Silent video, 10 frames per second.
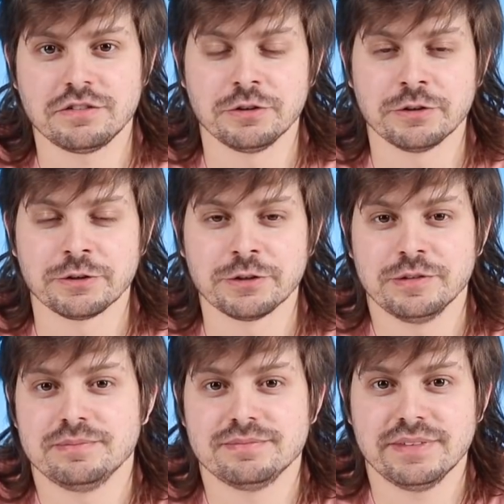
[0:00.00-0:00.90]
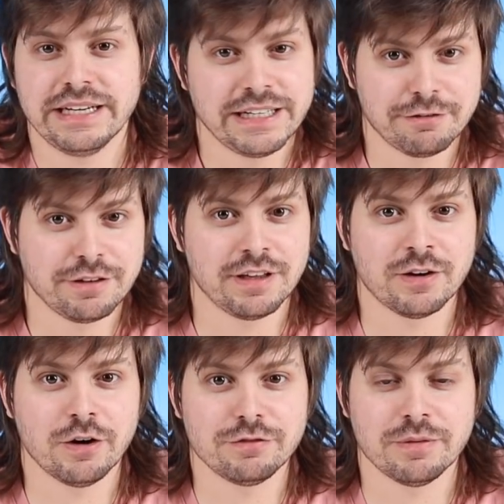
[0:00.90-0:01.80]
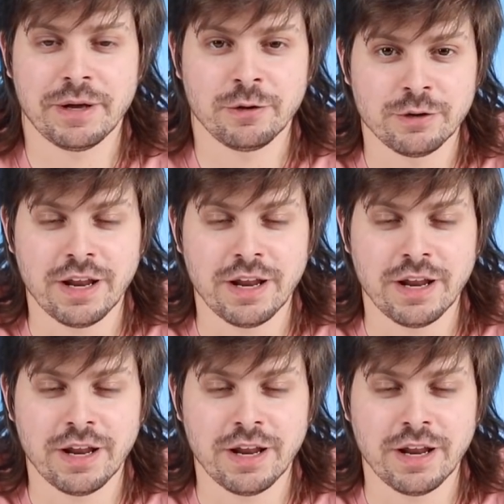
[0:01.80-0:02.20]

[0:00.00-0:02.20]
to eat everything off the menu